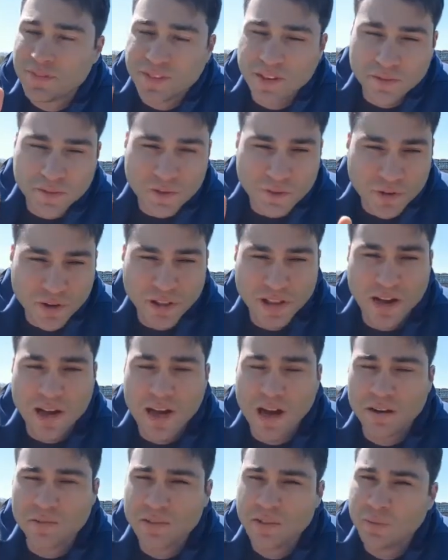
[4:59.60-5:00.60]
if you feel
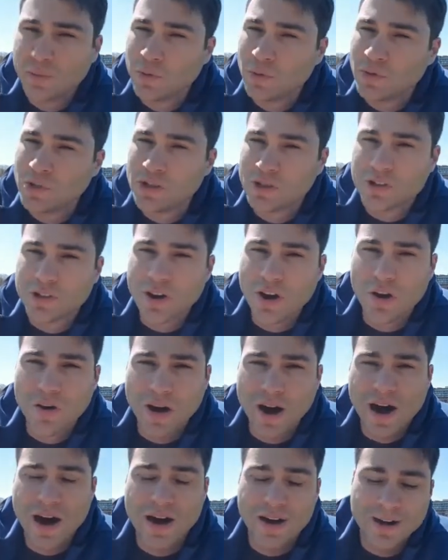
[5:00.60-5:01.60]
uncomfortable, just go
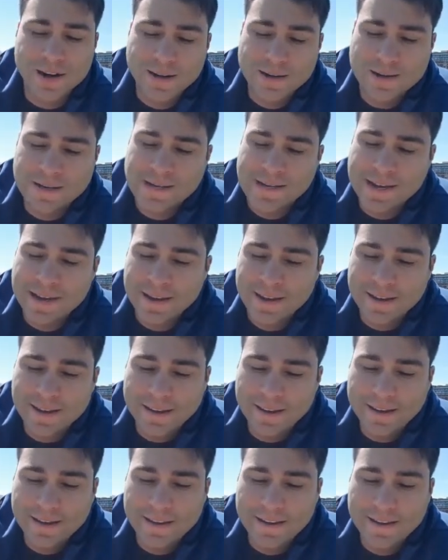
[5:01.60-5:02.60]
harder
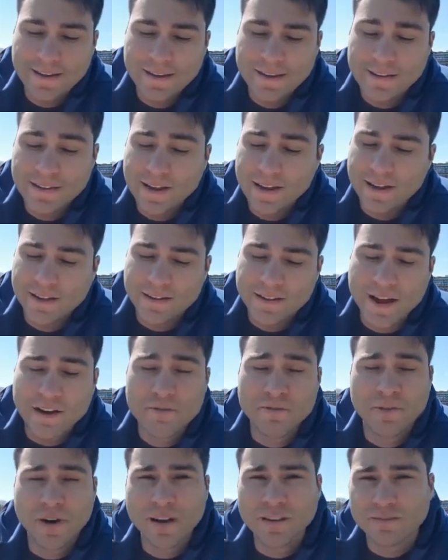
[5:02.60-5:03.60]
and yeah,
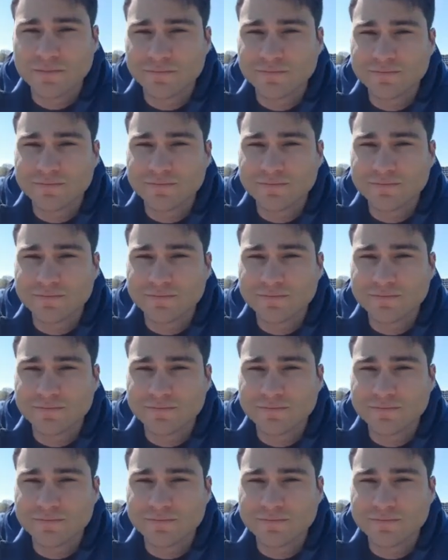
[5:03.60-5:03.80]
have fun.